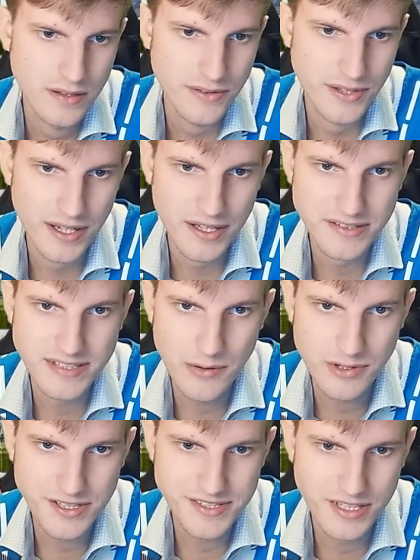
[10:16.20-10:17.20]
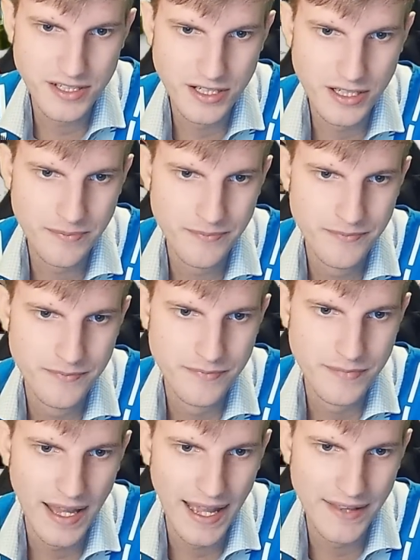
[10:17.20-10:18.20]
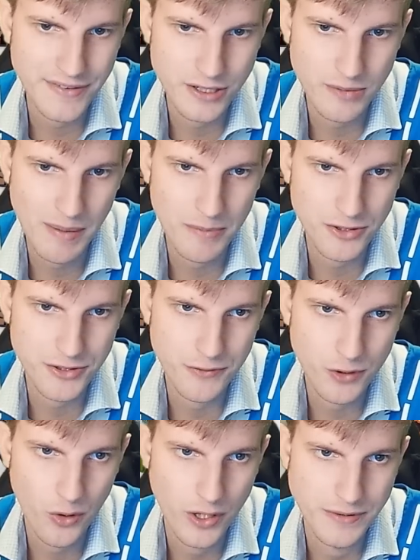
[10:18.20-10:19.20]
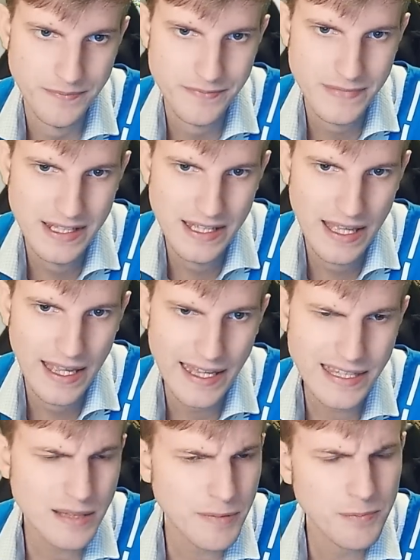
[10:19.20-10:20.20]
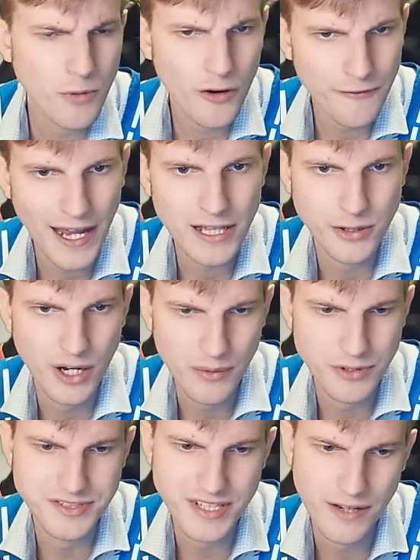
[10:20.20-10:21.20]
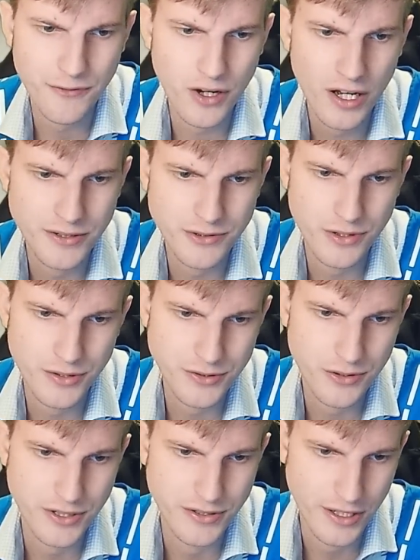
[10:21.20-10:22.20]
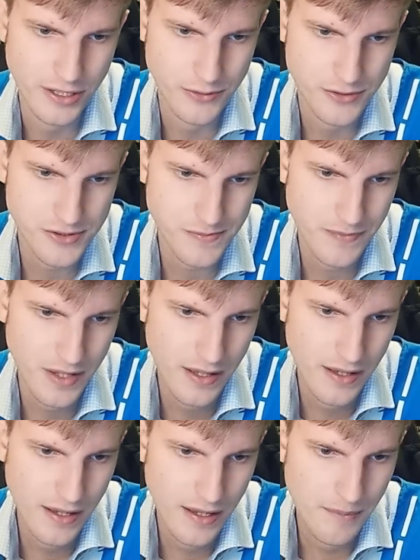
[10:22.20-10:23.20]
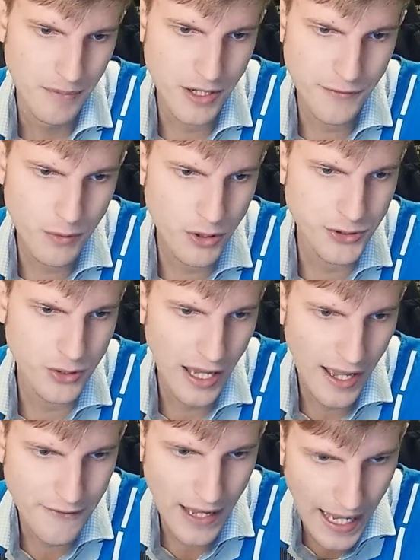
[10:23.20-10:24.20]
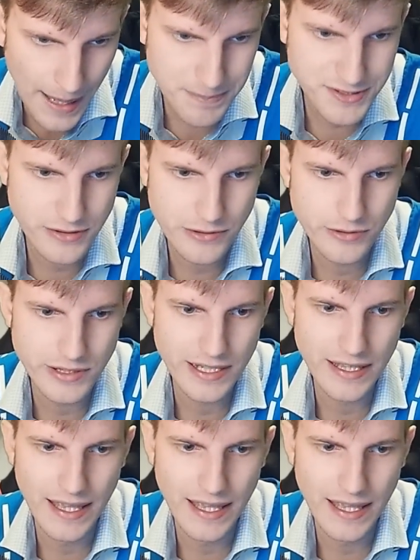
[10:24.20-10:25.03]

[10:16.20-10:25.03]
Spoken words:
the soundtrack CD, and the commemorative coin. A little bit more value, I would say, for $130. But if you want to have absolutely